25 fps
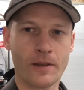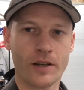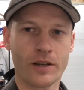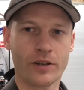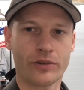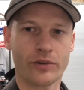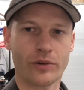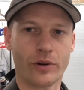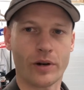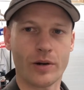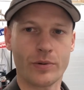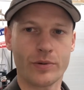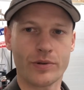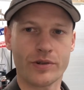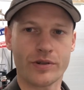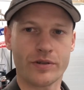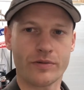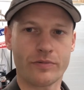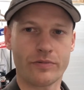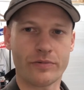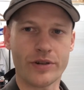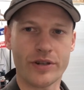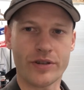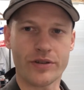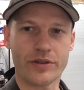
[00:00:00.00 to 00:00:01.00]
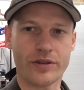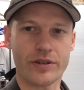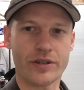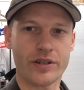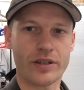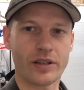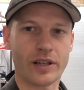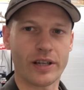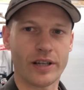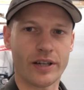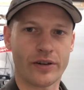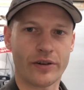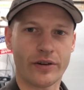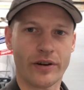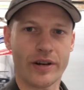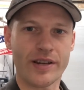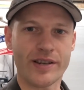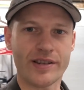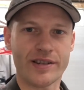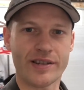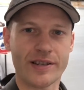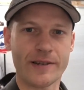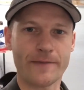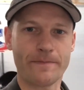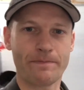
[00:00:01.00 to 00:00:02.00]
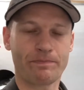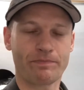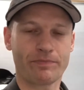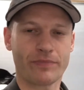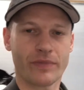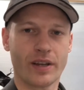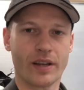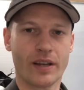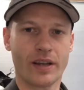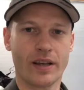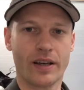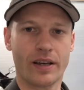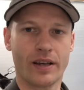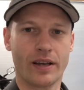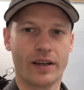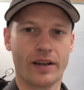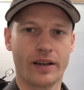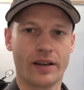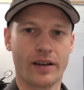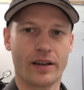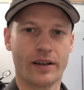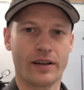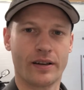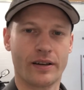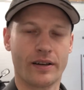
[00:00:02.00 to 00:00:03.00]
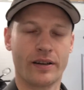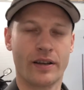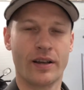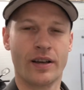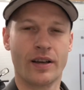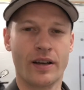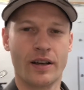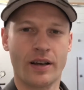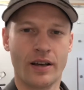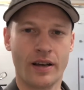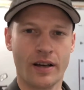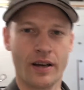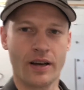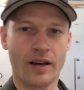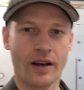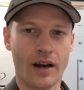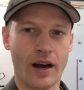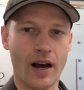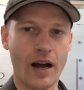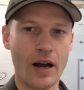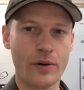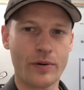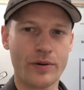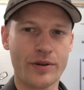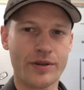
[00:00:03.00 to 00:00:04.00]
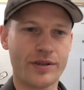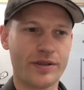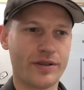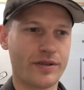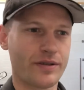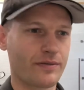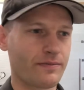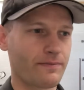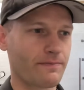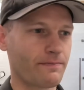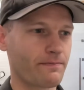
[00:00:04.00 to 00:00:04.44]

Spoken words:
So I was researching like crazy, and I was